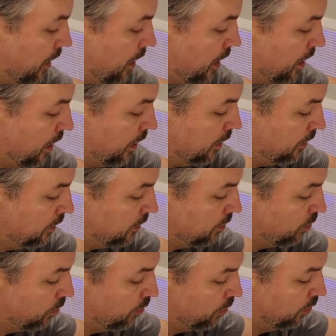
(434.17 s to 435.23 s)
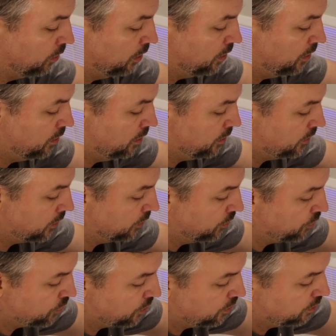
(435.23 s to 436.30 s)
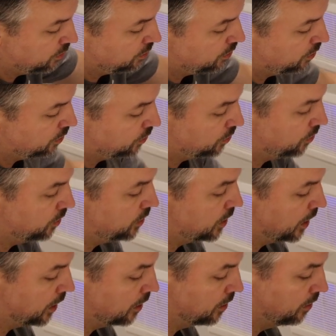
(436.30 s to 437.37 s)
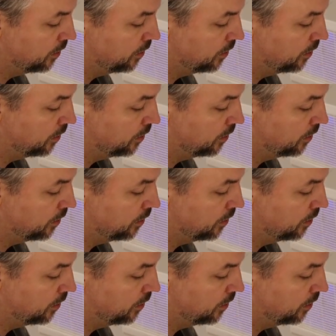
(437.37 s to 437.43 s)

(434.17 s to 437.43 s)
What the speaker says: add the whole solution into the tank,